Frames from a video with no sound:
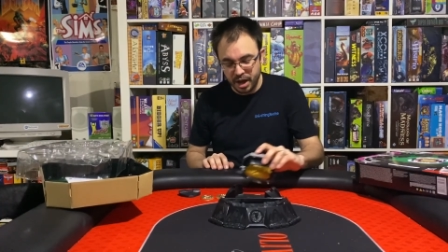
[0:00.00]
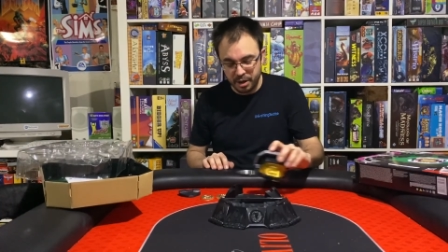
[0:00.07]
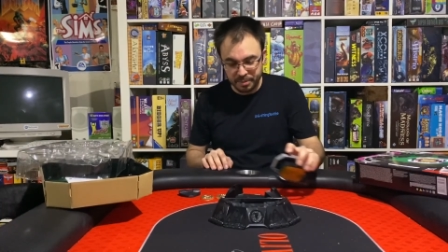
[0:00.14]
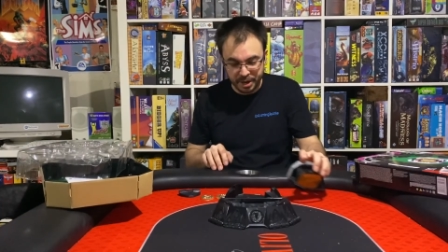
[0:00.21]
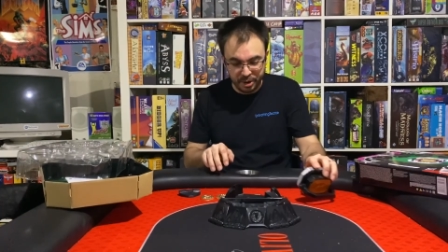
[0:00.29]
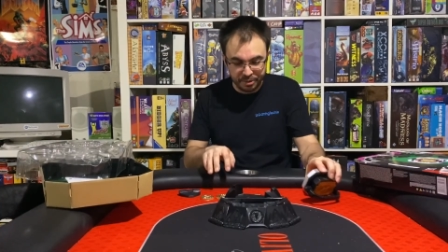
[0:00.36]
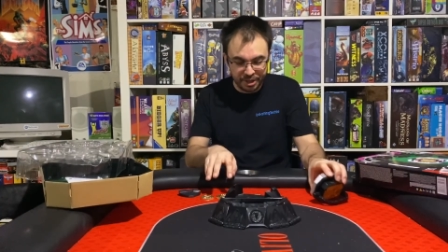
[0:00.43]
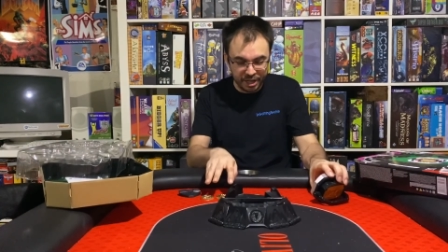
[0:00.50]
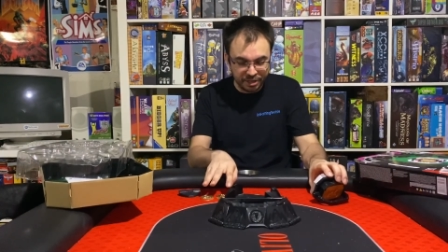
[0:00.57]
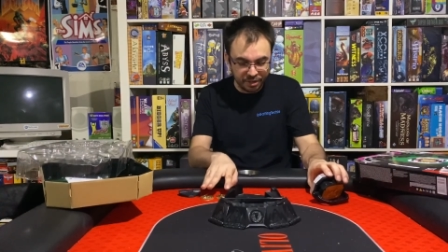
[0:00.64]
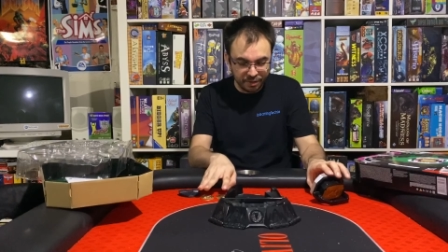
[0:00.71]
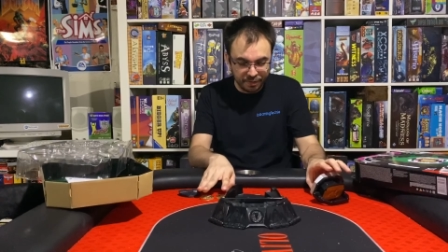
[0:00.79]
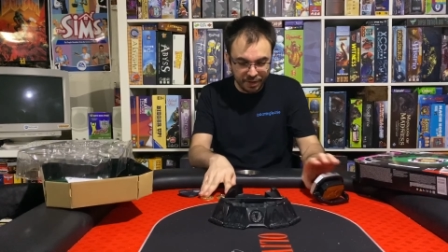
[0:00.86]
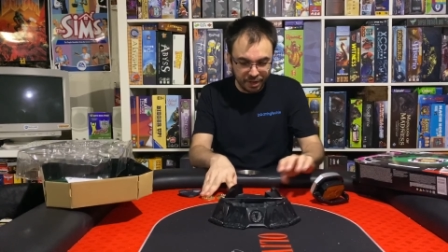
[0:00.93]
here at the end of
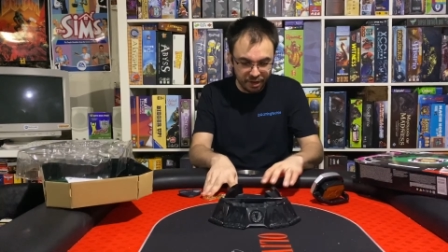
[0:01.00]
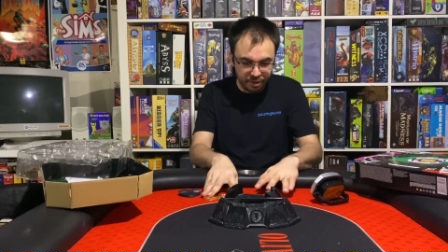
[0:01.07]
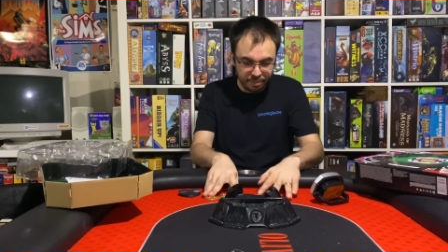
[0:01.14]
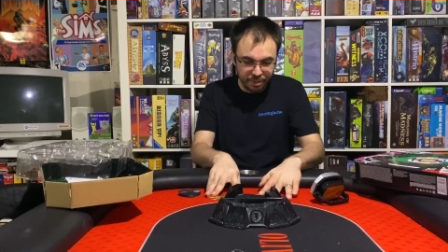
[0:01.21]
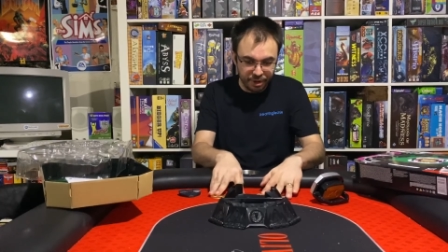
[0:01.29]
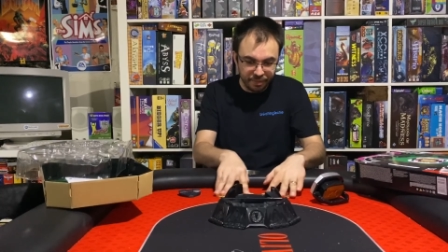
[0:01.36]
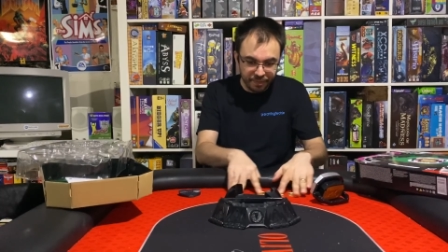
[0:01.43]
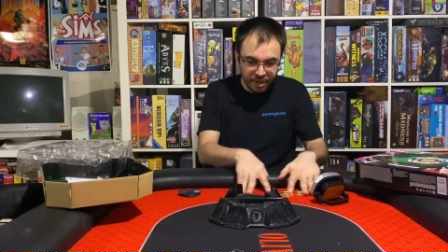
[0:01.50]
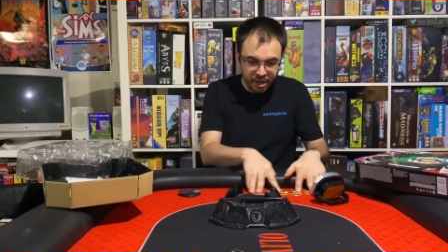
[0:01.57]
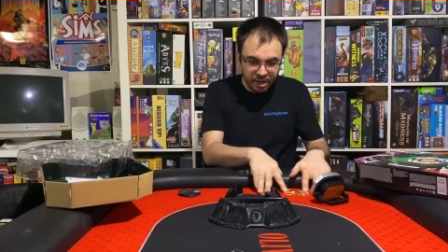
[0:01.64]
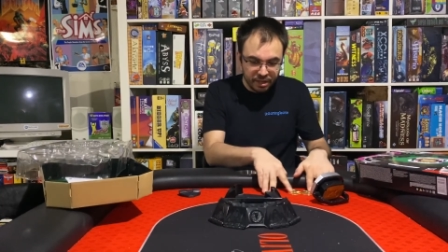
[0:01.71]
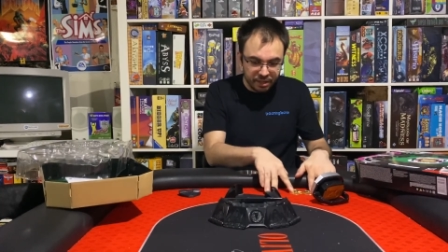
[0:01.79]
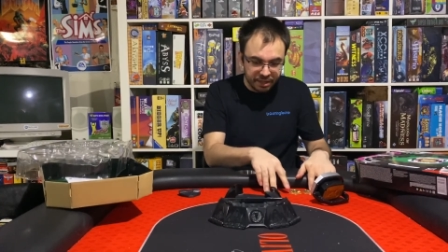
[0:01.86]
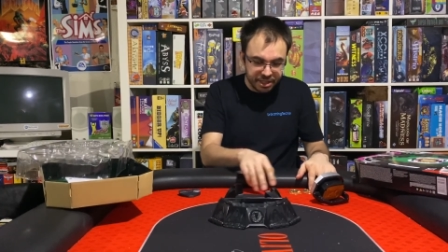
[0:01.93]
the video. But
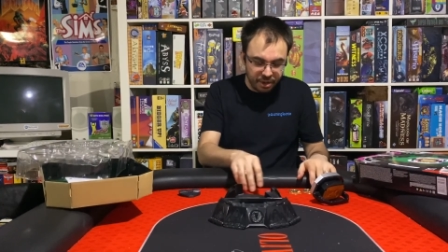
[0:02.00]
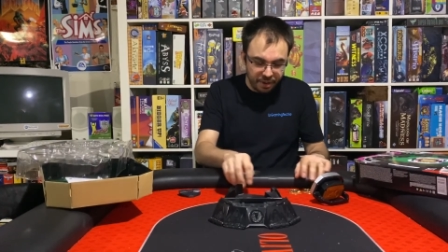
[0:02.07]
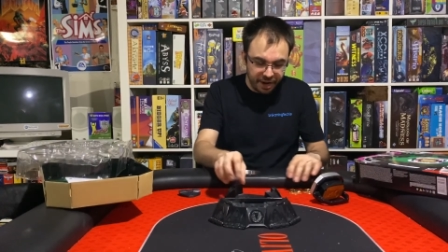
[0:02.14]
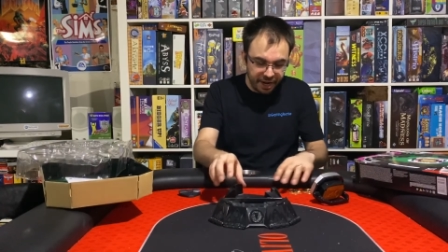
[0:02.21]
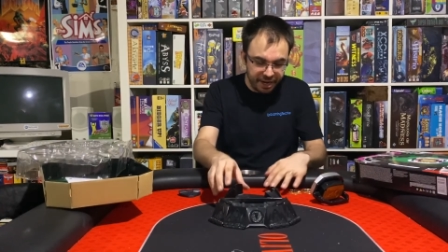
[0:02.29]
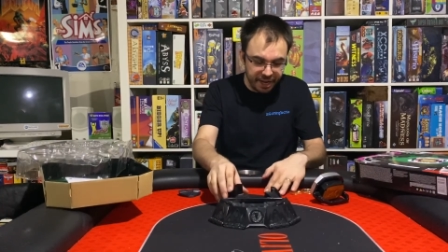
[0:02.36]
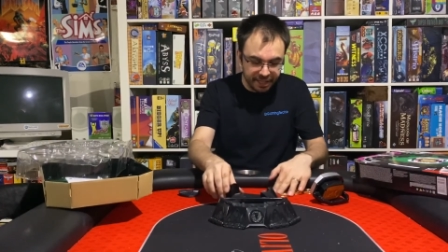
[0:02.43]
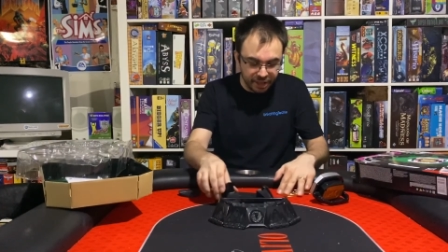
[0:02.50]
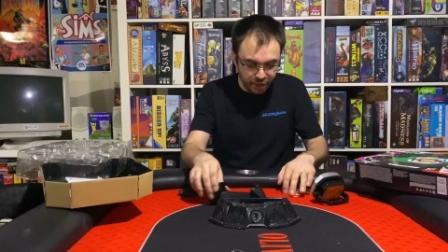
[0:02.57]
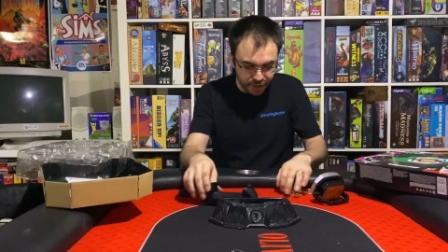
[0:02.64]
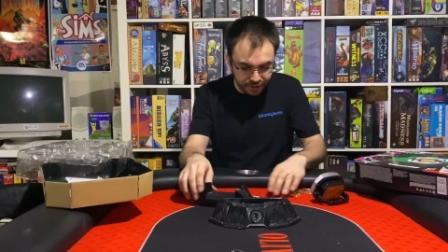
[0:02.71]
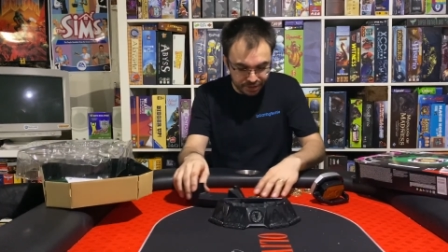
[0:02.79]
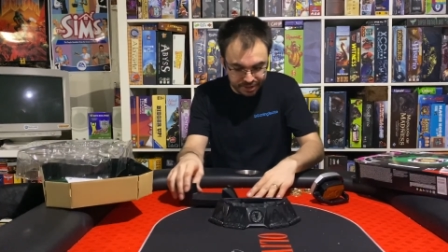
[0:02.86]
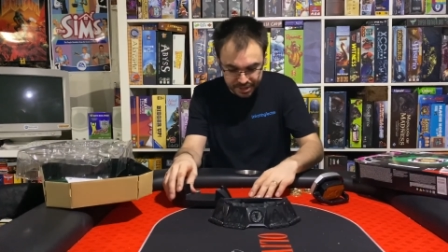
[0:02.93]
let's go ahead and look
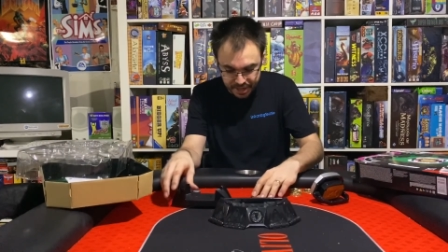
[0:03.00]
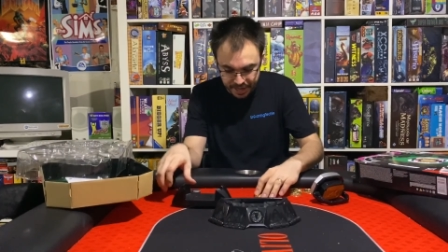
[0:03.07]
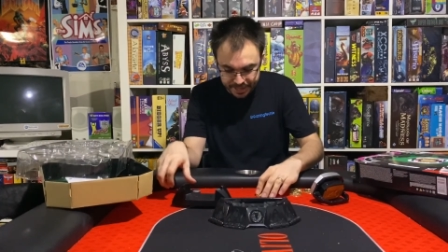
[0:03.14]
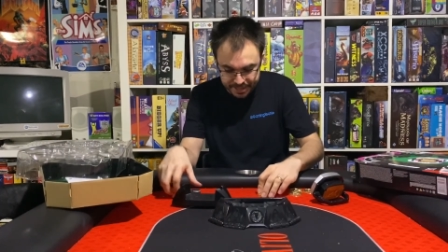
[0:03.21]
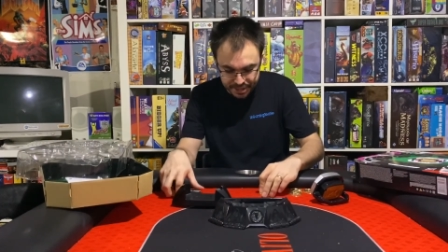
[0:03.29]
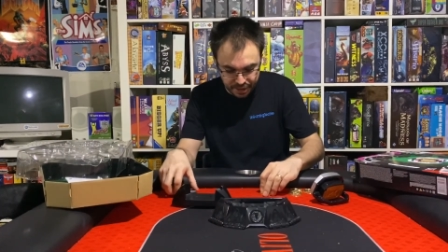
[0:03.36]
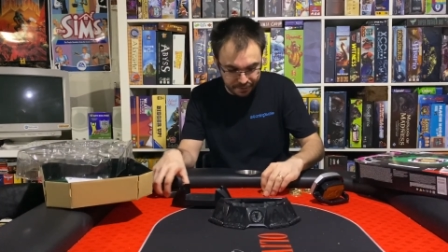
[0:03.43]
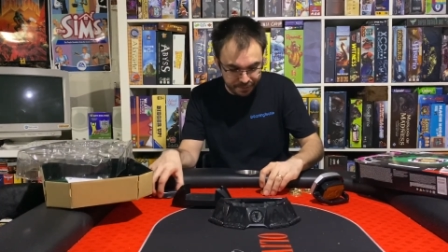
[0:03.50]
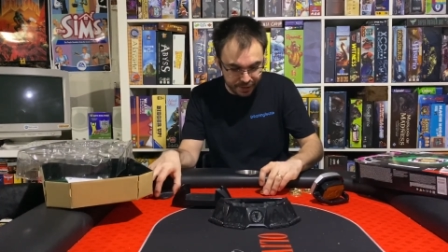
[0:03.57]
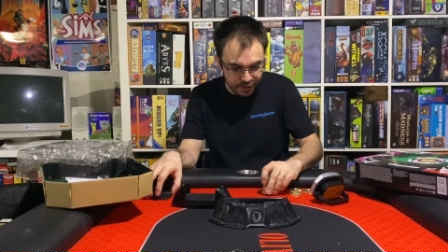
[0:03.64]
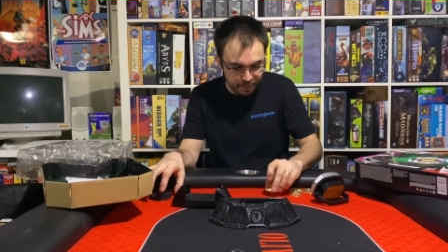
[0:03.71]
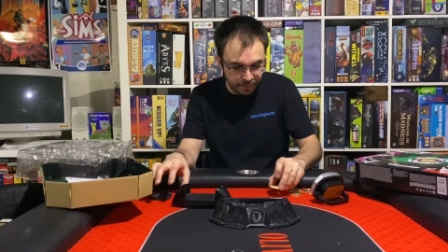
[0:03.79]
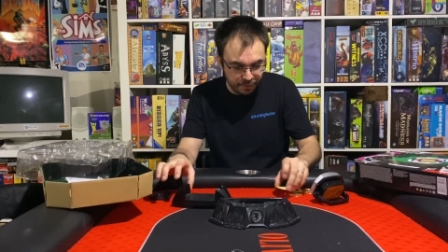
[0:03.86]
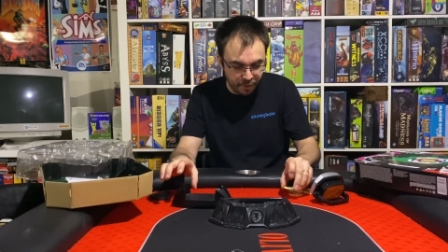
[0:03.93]
at this case here
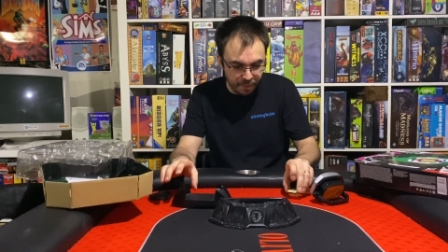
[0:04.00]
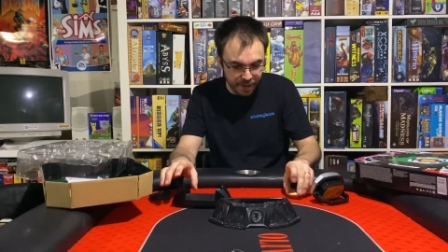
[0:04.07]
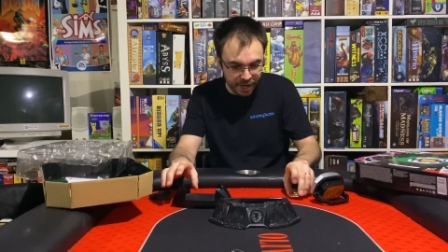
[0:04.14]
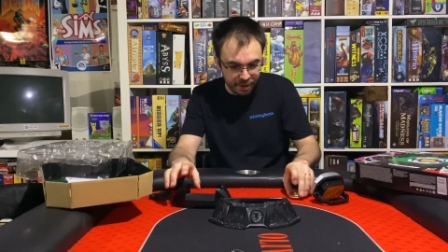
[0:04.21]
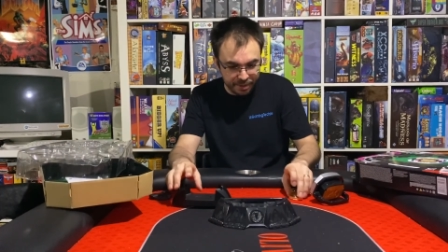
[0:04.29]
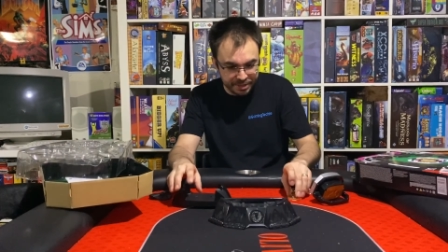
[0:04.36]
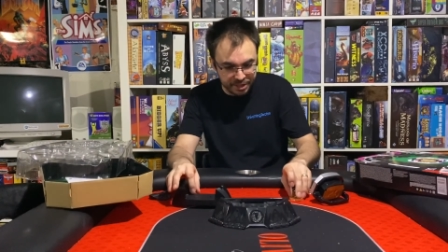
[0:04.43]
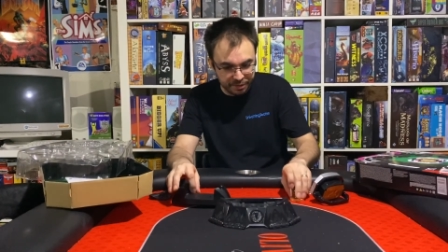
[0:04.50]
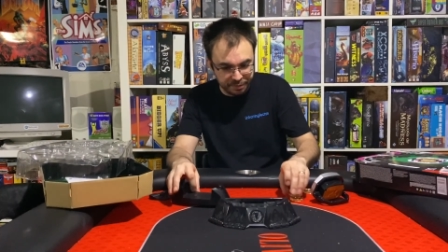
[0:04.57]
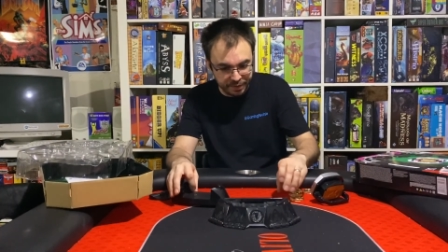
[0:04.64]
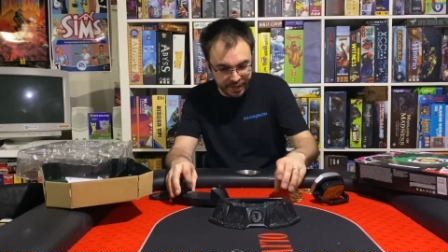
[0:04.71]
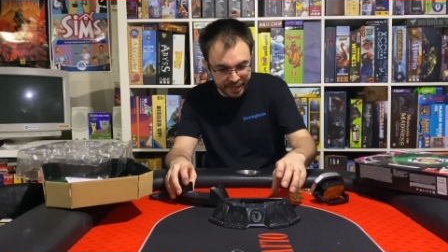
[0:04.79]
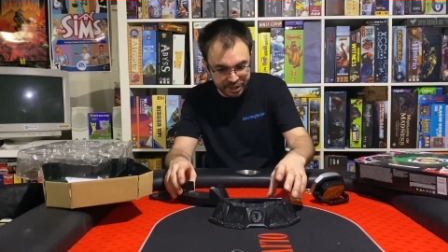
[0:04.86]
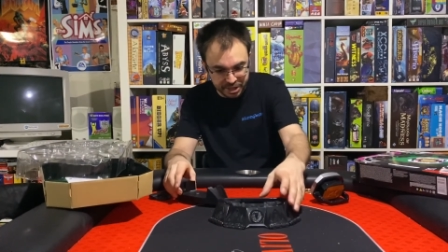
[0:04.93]
first before we go into the
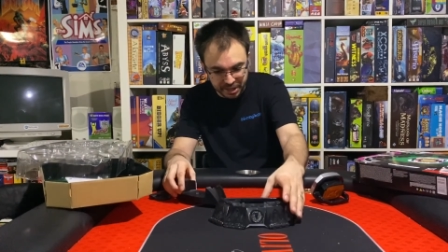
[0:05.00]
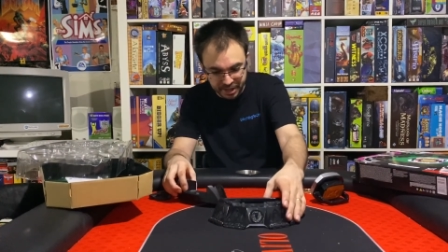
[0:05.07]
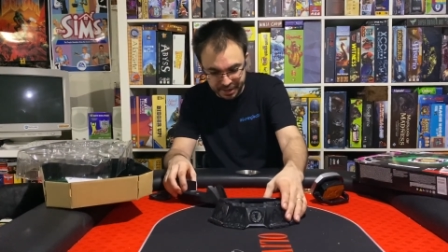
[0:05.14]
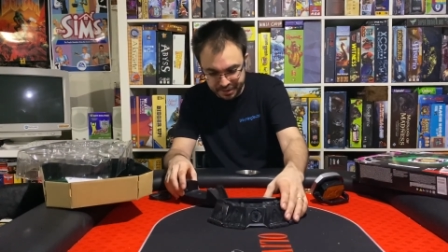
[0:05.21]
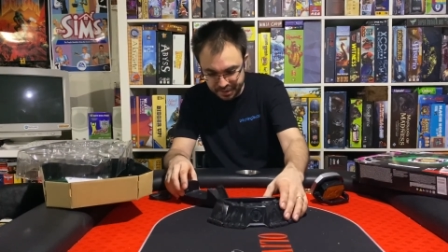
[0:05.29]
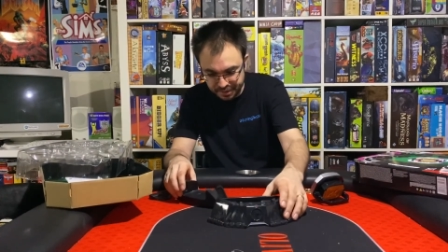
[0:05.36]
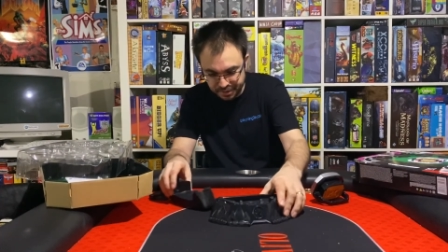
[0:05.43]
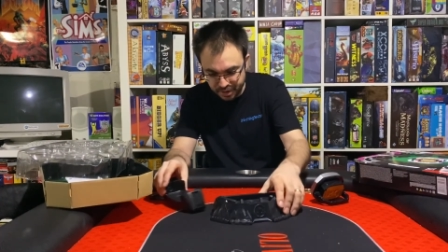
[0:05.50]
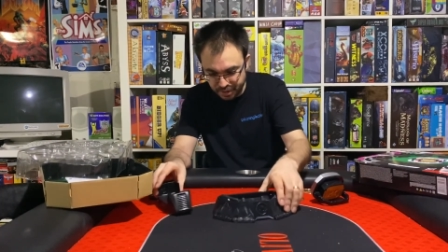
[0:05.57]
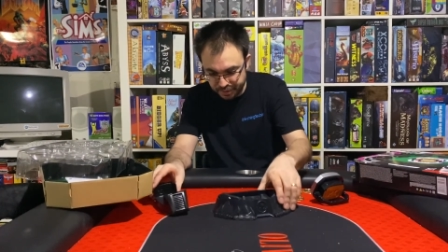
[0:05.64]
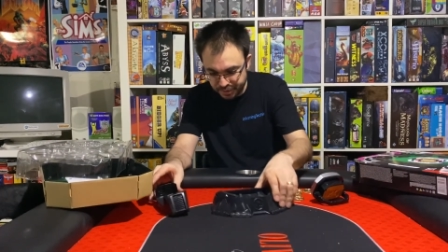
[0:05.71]
flashy lights and stuff.